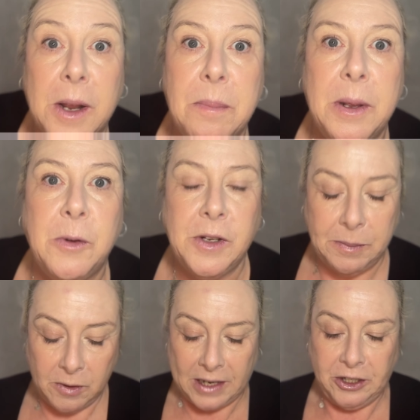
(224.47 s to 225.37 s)
I'd build up
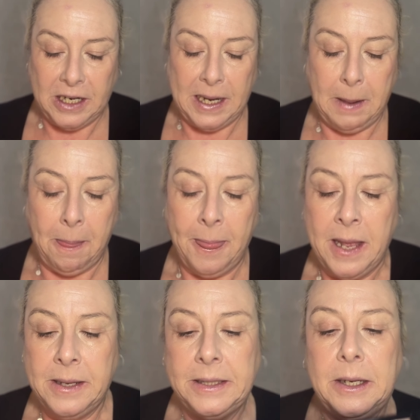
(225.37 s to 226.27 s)
gradually.
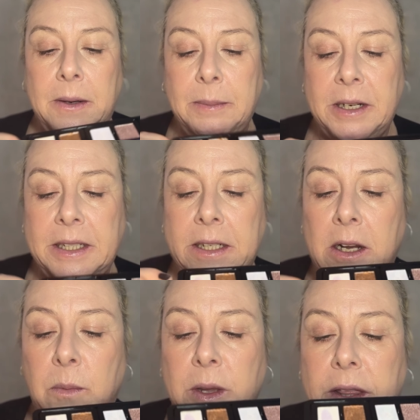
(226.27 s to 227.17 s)
So I'm going to
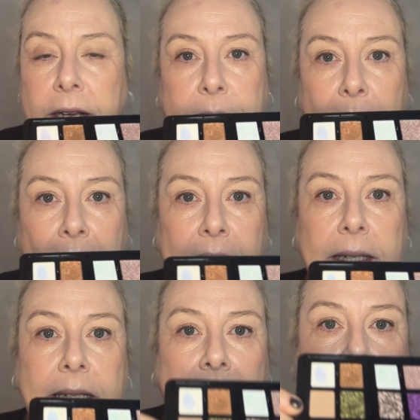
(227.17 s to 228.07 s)
start with this palette and